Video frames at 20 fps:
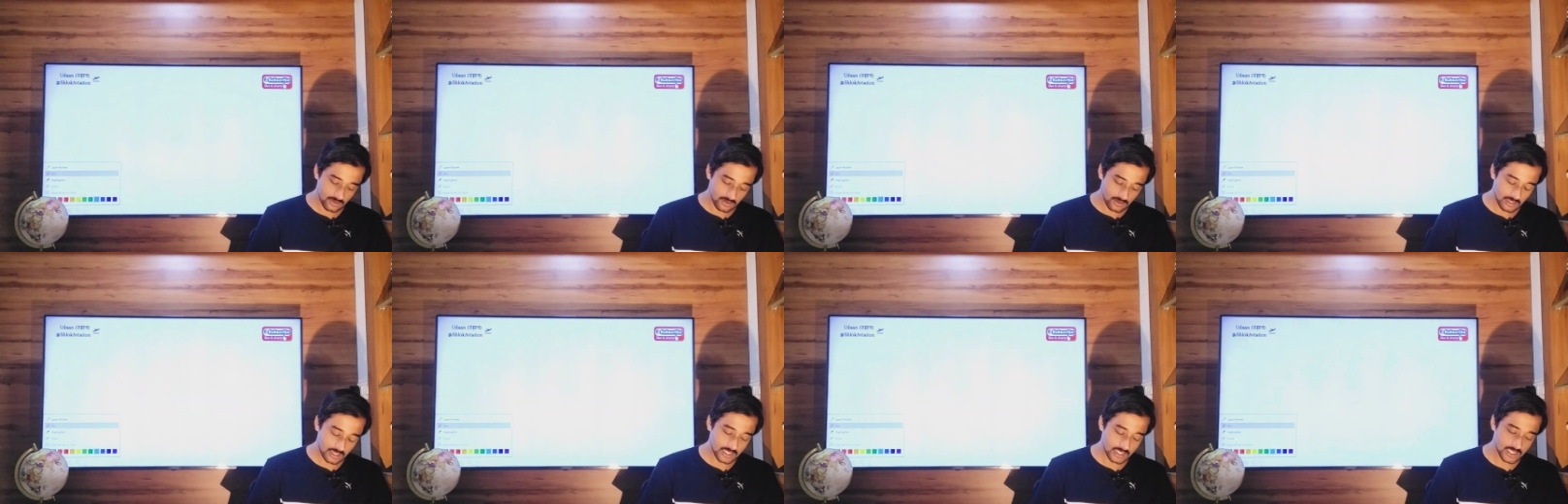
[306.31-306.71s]

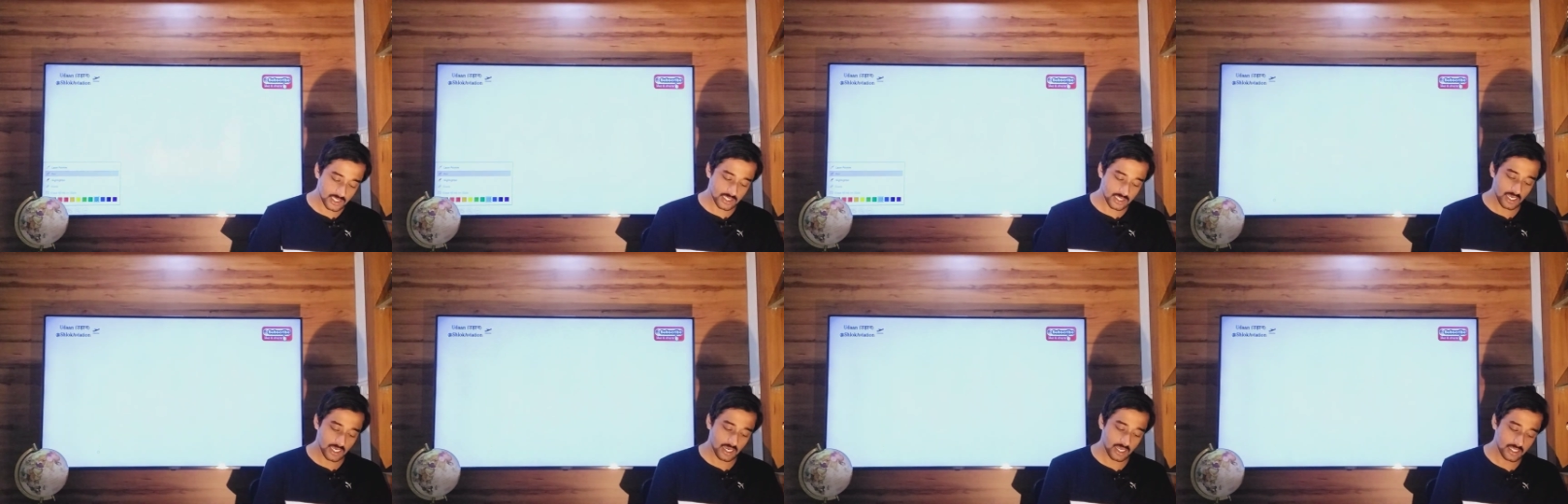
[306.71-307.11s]
Let's
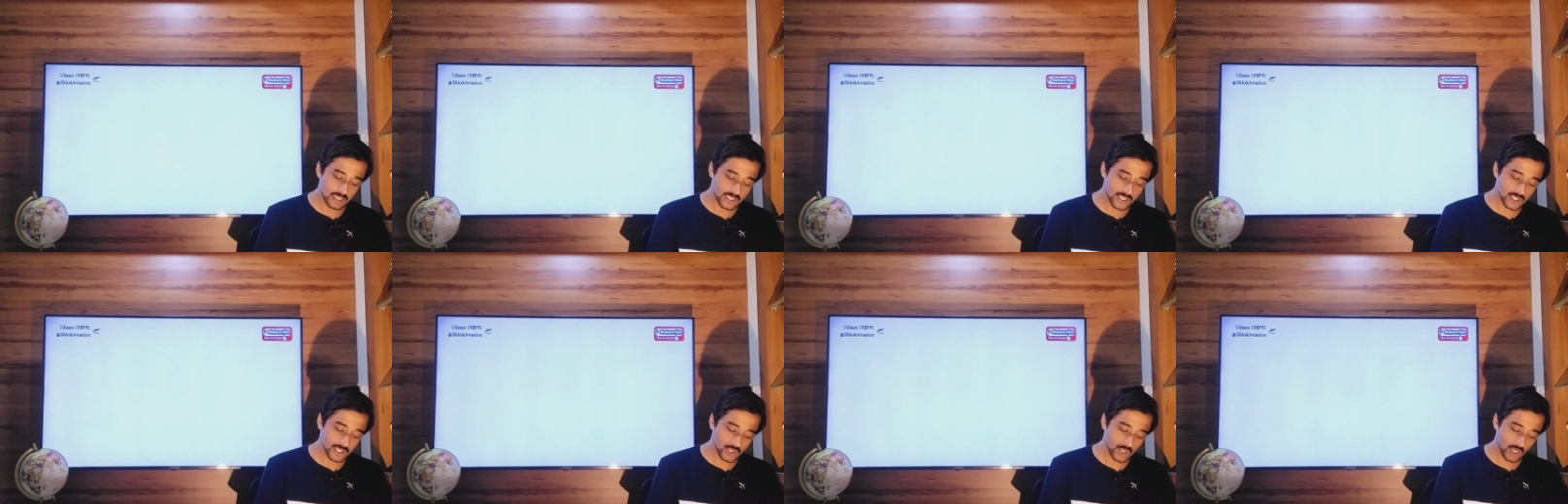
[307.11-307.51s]
say
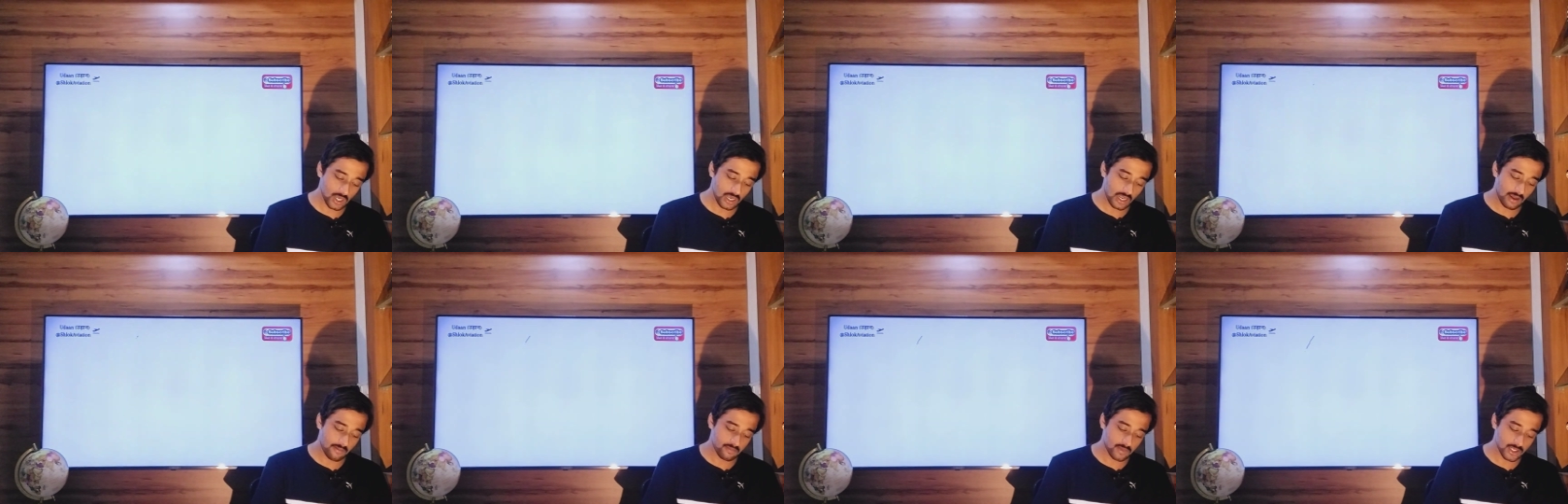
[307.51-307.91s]
this is your
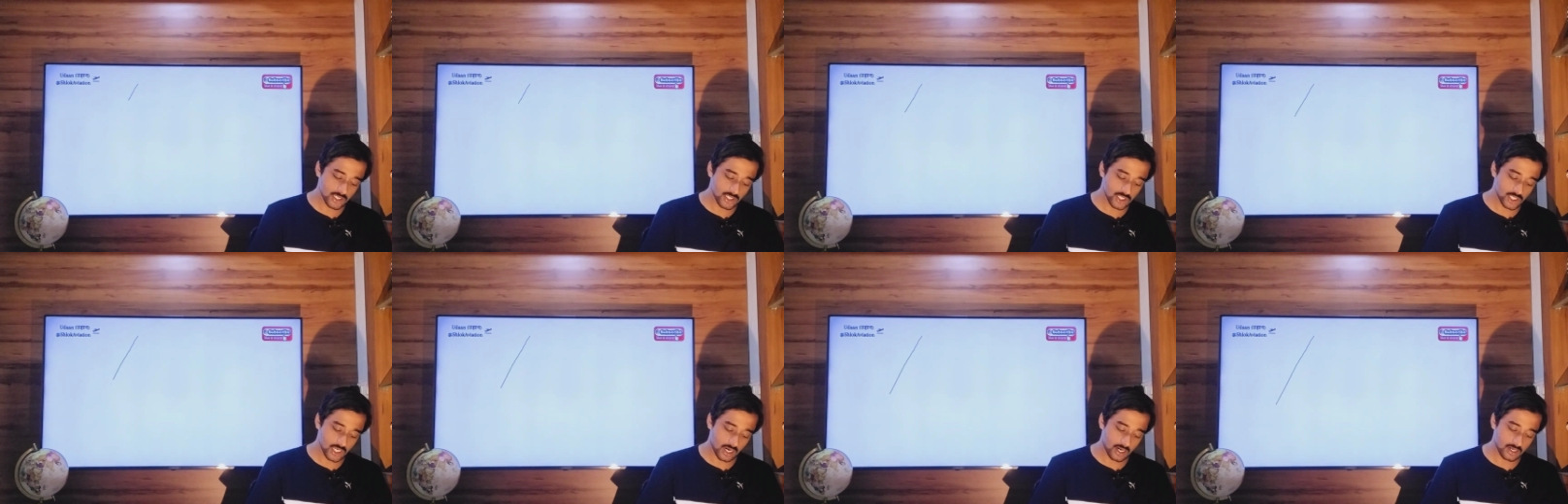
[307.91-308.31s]
Lambert
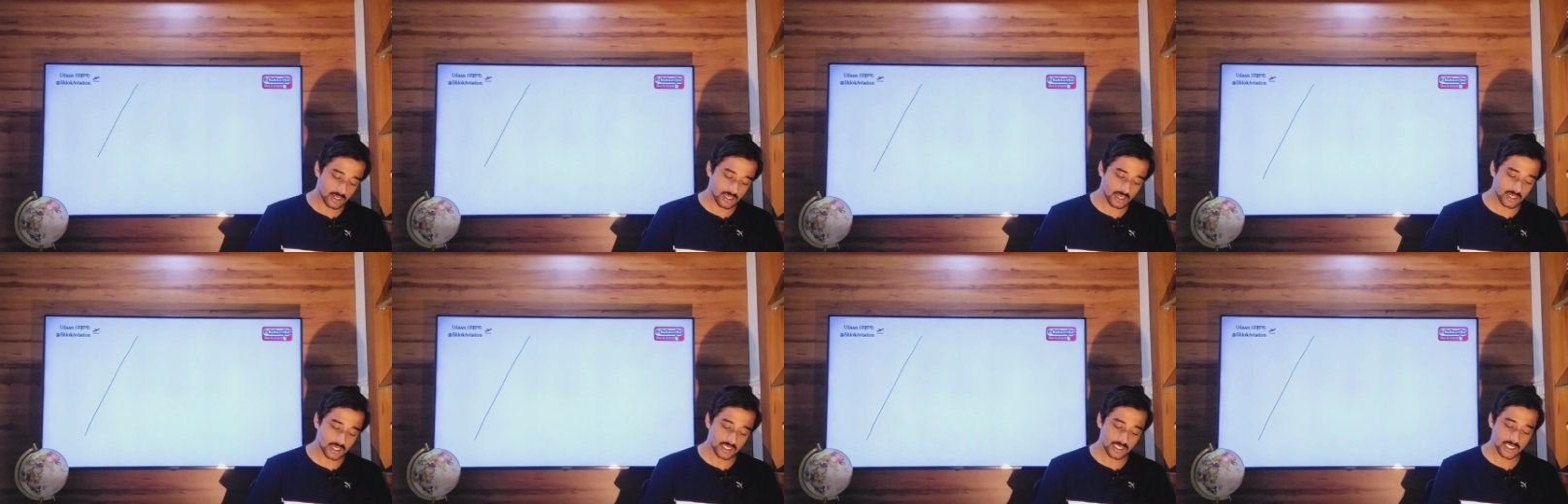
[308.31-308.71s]
chart,
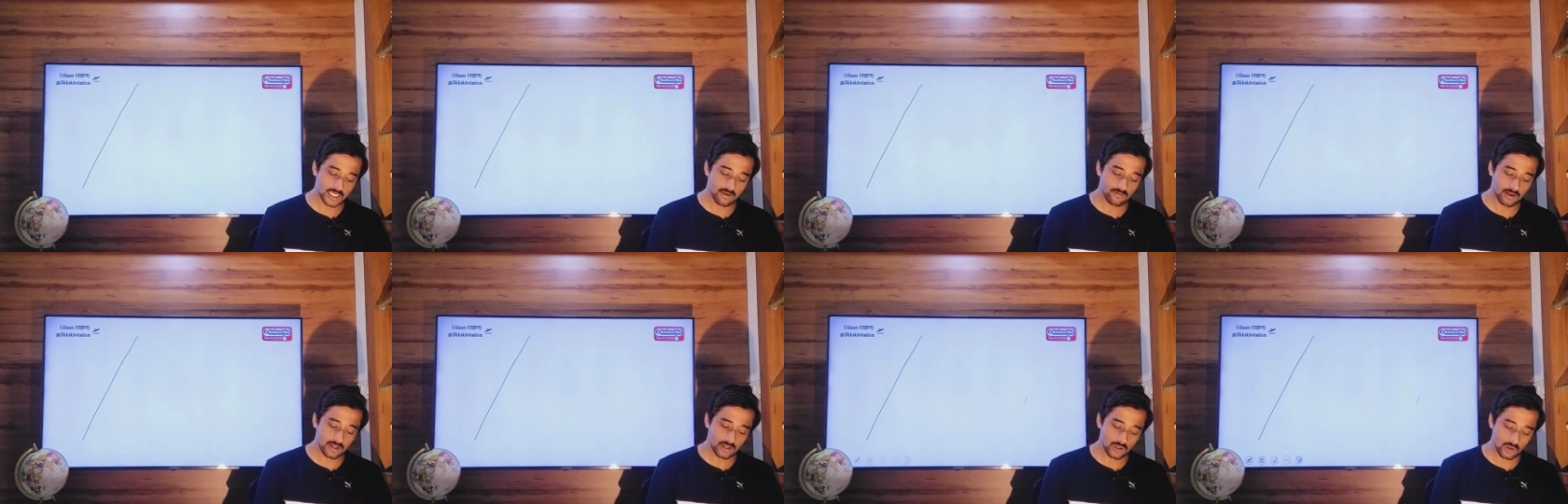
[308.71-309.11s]

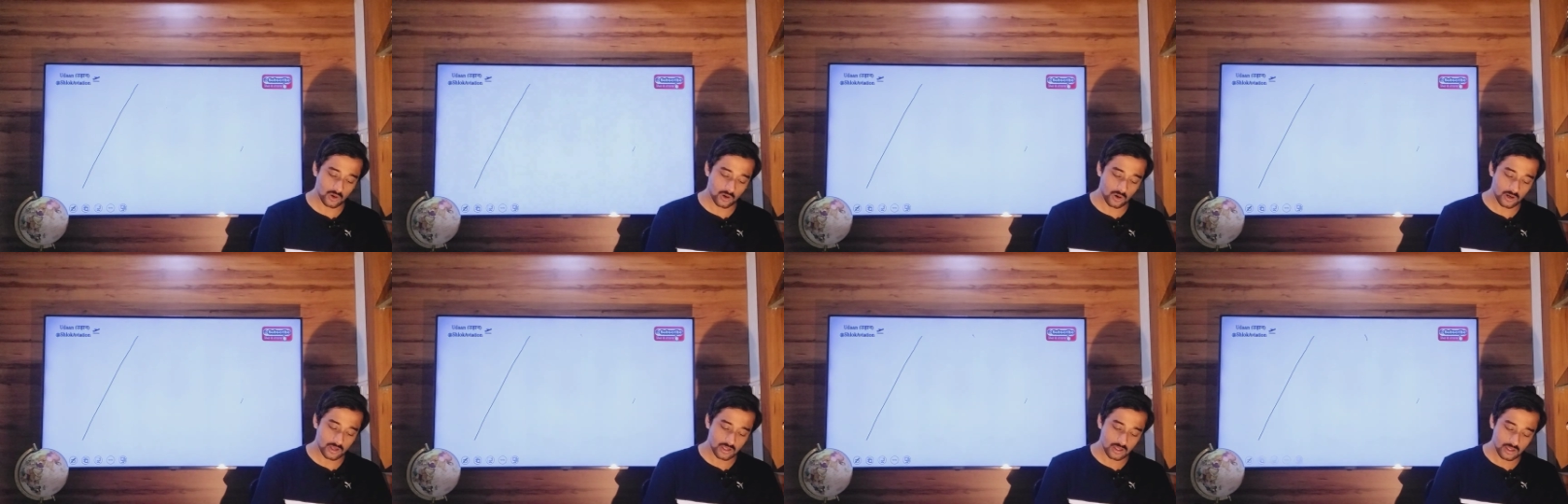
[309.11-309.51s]
37
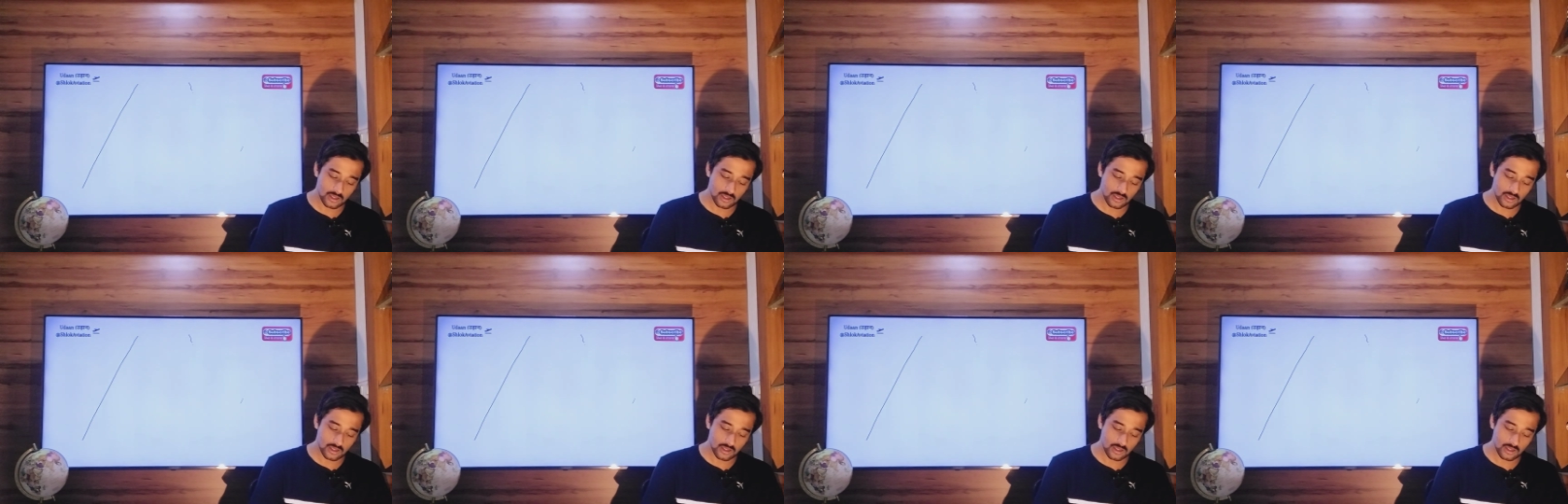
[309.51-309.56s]
north,